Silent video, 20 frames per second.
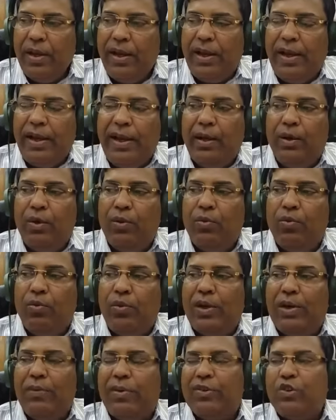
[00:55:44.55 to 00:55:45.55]
and
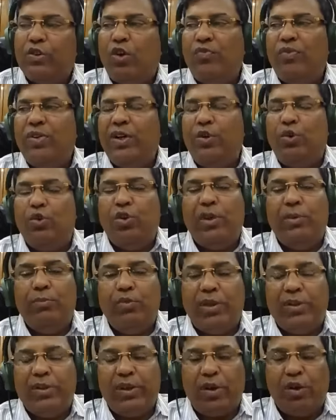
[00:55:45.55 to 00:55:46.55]
what was offered to him
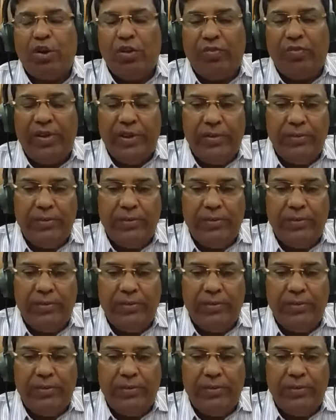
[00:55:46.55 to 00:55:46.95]
was a coffee.